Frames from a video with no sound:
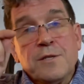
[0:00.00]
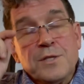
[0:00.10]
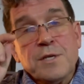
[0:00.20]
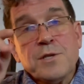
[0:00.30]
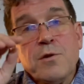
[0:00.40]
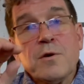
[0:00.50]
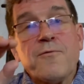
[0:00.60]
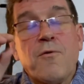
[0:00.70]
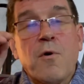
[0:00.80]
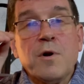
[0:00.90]
Just look
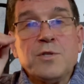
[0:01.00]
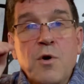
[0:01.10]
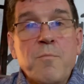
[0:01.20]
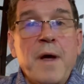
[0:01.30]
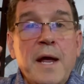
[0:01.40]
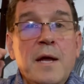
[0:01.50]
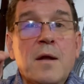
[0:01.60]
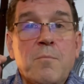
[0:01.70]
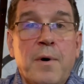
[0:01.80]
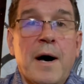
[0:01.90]
for a
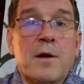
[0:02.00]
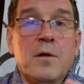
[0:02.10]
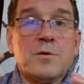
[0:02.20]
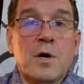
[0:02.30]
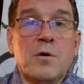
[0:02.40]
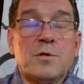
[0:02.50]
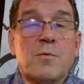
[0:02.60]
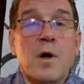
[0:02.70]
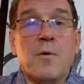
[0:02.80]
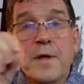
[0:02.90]
domain bottled Cotes du Rhone,